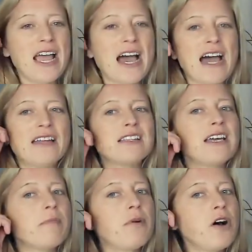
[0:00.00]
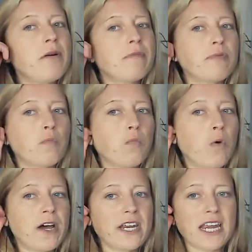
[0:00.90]
and then pop
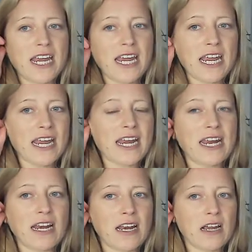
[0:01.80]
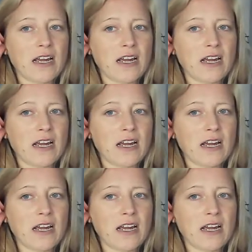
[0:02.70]
one ear in.